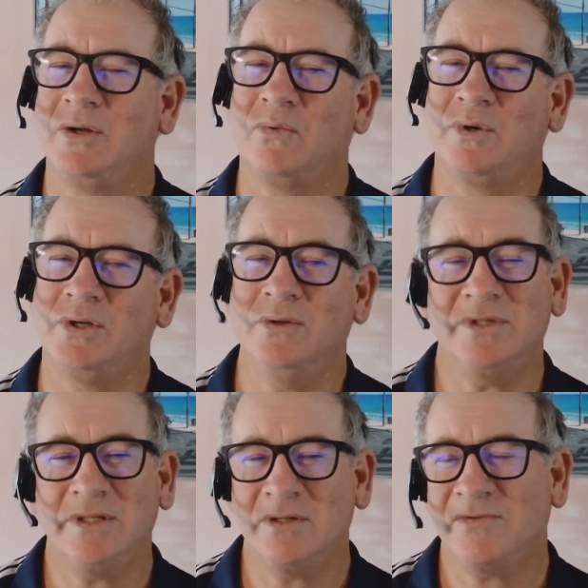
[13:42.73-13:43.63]
weren't
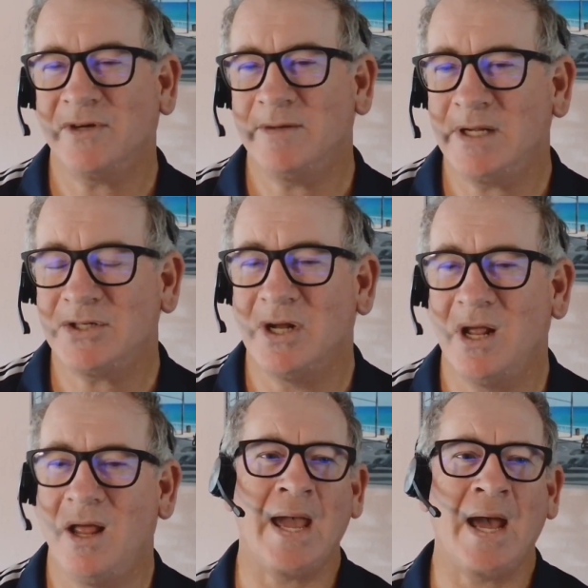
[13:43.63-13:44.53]
using those very much.
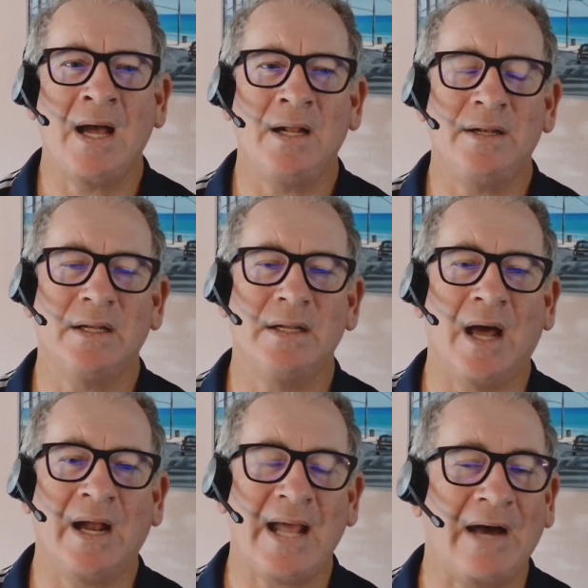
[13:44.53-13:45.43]
And
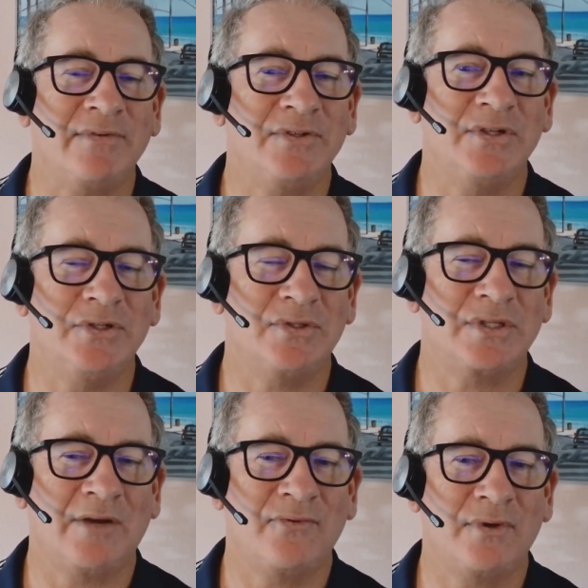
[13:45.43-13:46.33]
not having to do
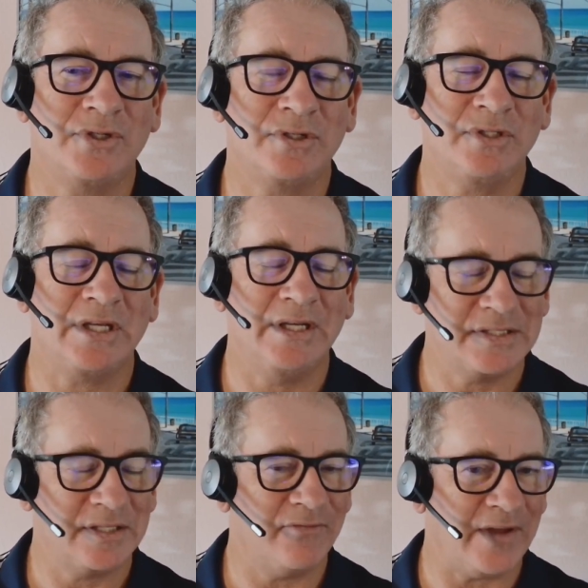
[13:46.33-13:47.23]
software assurance, it
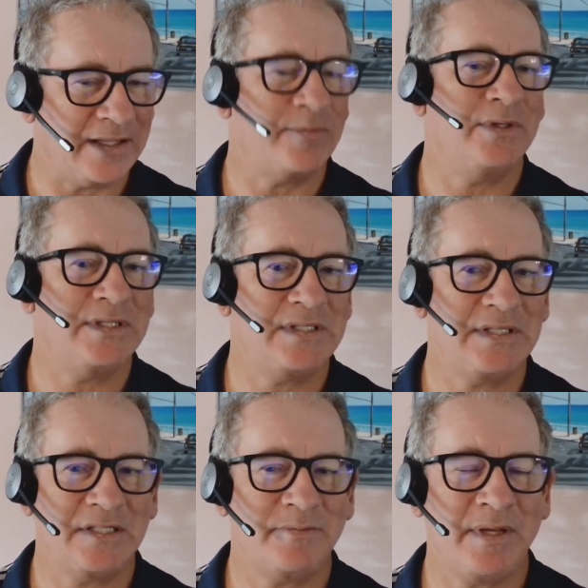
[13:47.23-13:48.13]
isn't available in
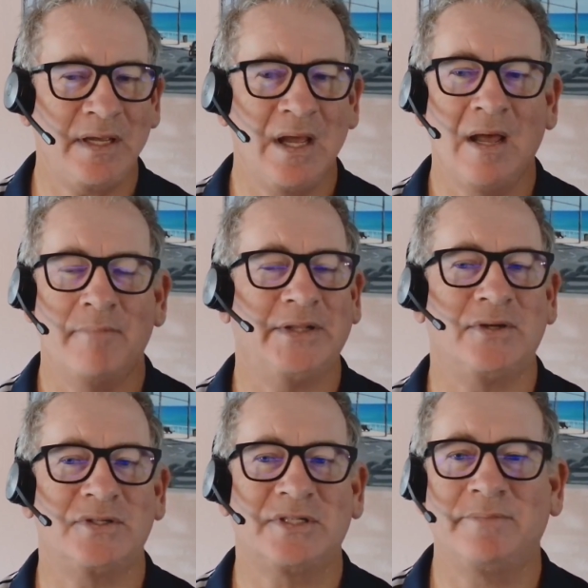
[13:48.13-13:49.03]
CSP, but
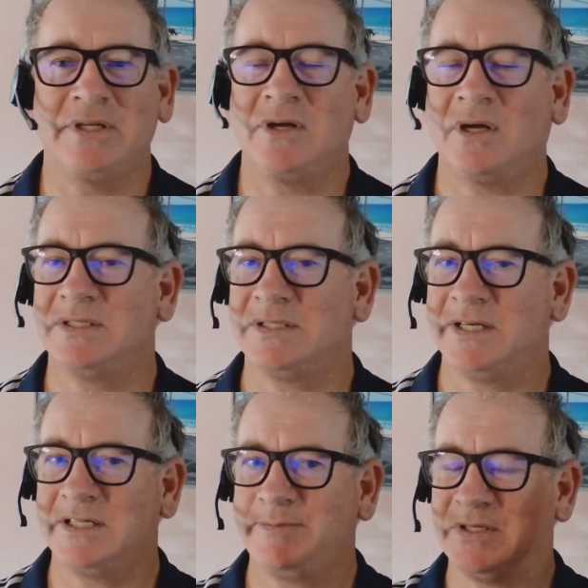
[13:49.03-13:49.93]
there's something called
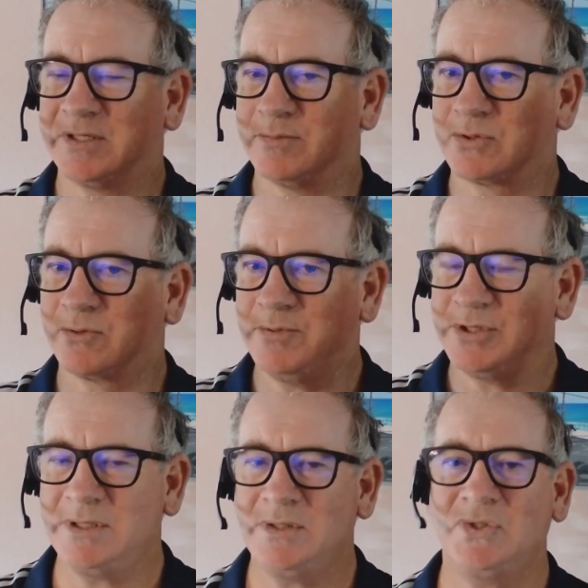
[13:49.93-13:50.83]
CSP
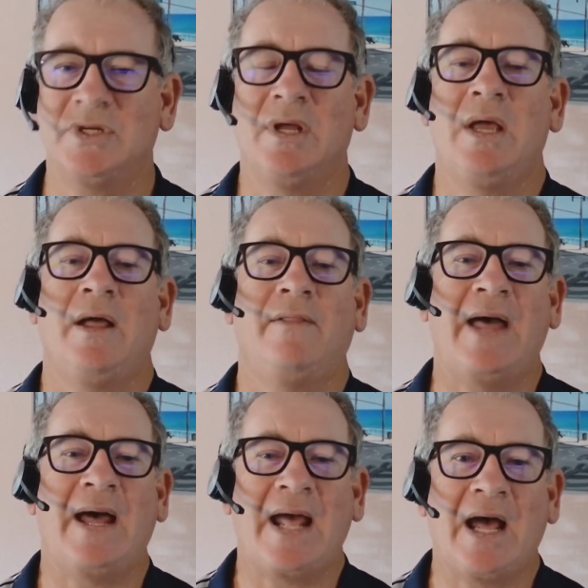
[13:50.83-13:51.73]
subscriptions
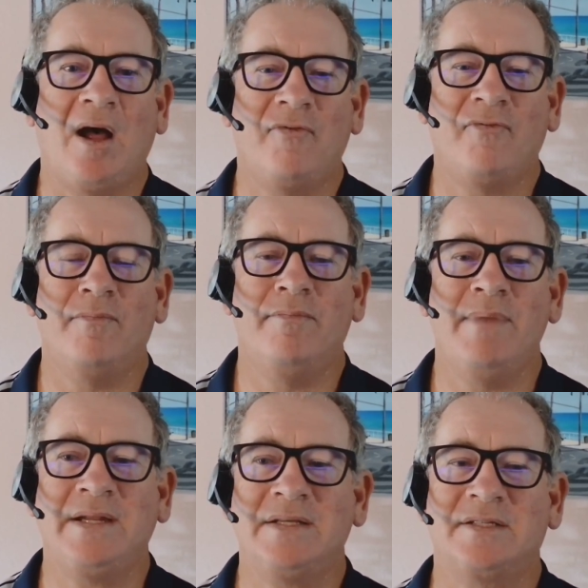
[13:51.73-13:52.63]
that have
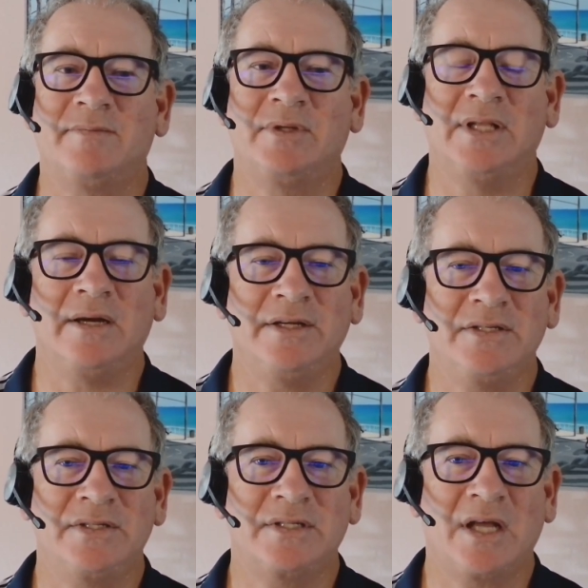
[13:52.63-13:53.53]
many
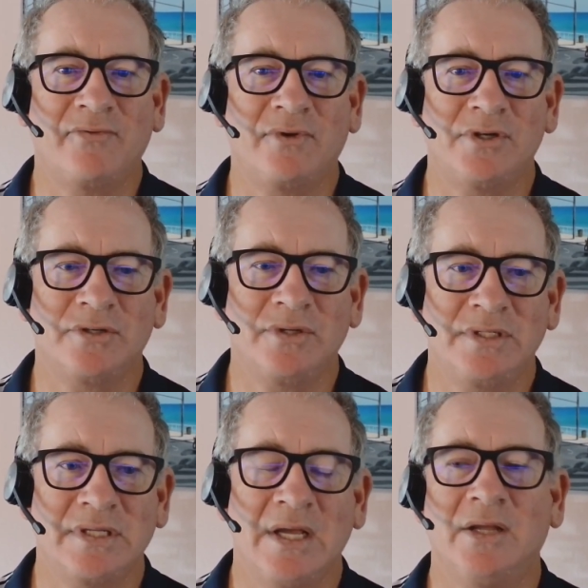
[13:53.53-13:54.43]
similarities to software
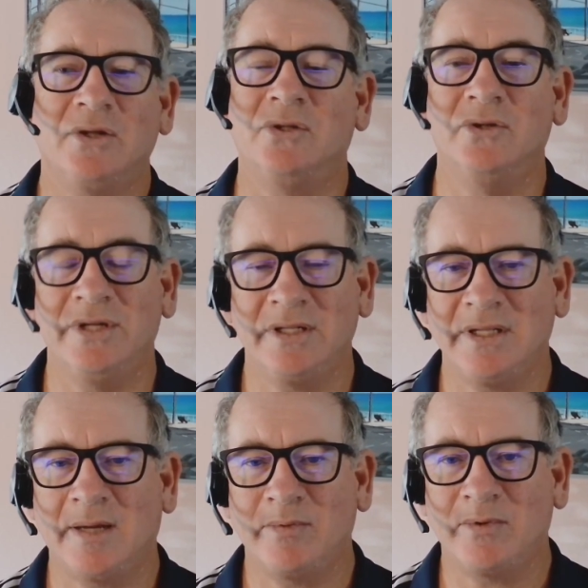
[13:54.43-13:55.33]
assurance, including
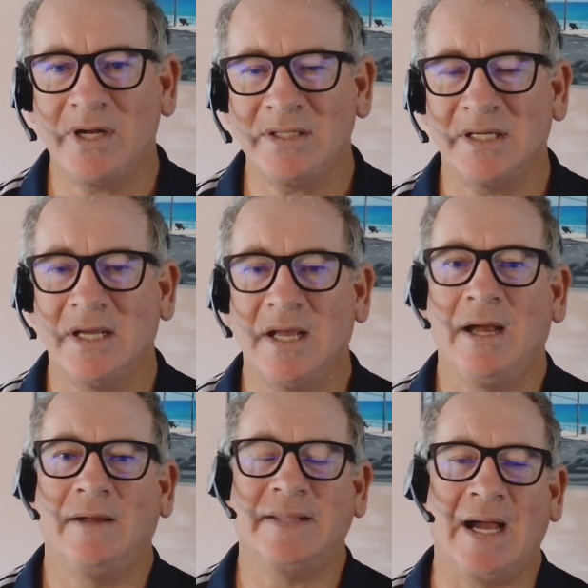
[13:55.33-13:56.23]
the upgrades
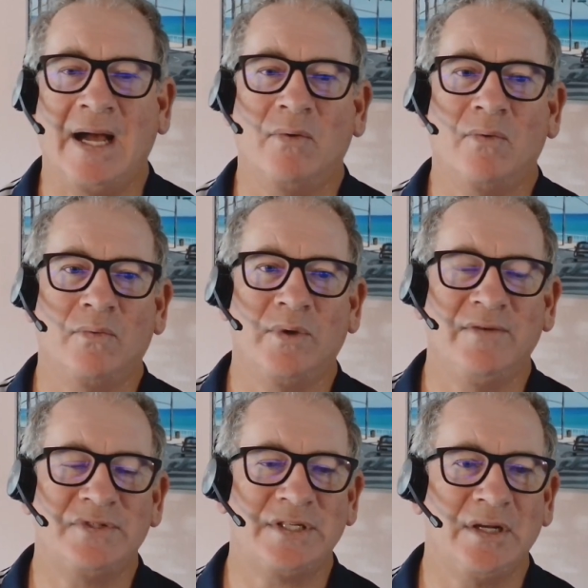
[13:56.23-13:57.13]
that
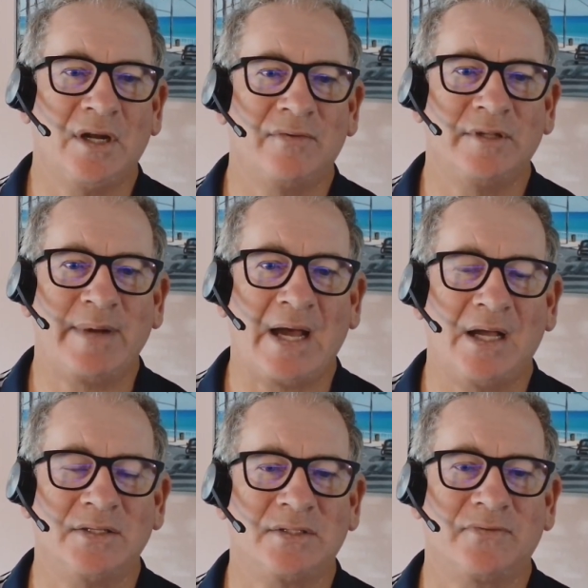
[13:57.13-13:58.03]
we've seen over the
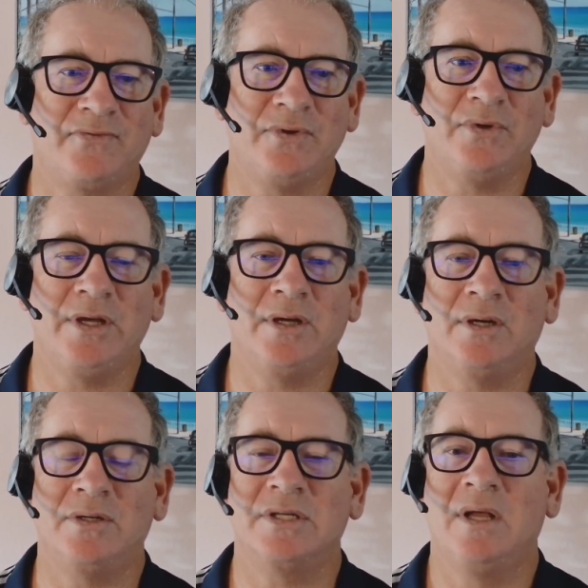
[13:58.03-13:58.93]
past few
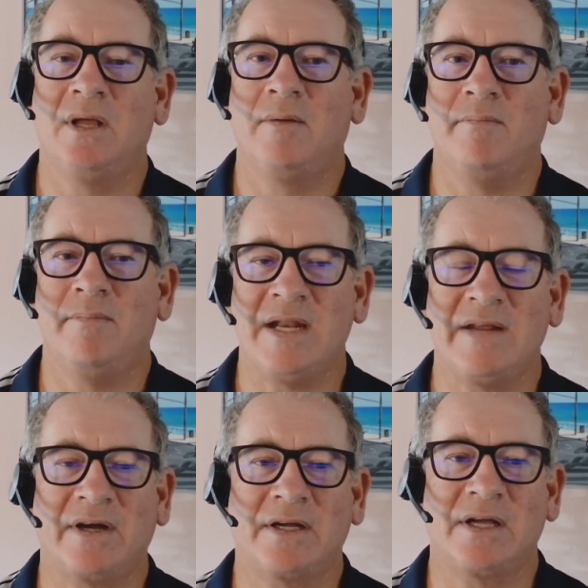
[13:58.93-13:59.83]
years. Many of our